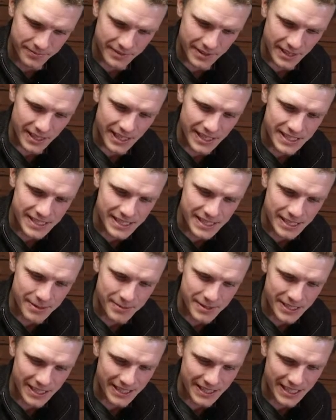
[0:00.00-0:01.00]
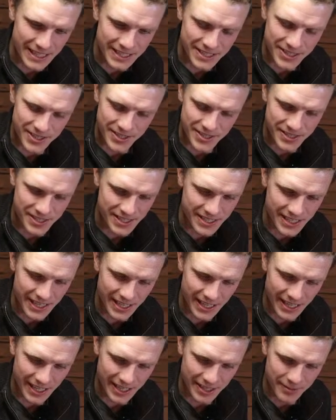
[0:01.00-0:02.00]
like that just
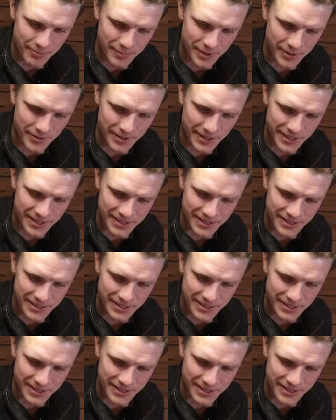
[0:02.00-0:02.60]
can't be right.